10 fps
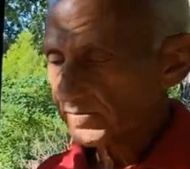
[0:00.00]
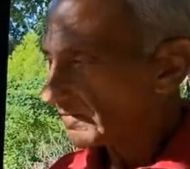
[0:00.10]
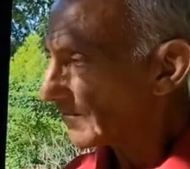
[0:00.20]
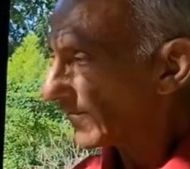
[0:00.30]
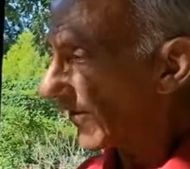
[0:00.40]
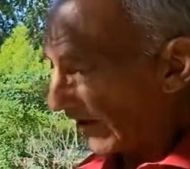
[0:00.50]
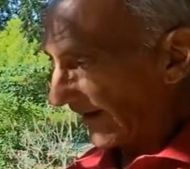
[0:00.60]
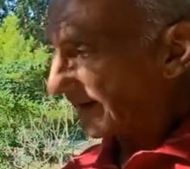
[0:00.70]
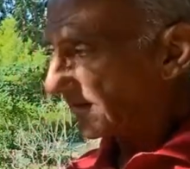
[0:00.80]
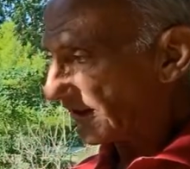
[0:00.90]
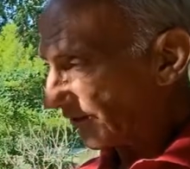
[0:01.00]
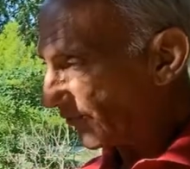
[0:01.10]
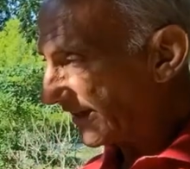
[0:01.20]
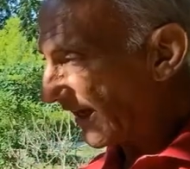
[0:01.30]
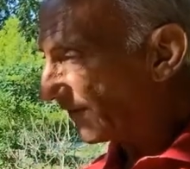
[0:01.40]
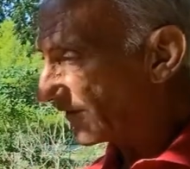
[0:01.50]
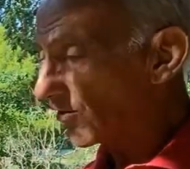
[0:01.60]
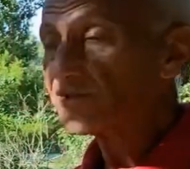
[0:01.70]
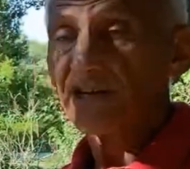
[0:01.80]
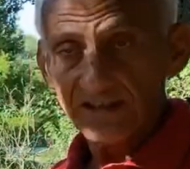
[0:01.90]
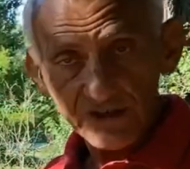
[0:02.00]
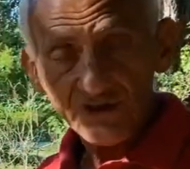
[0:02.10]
Fine, the liquid now flows as it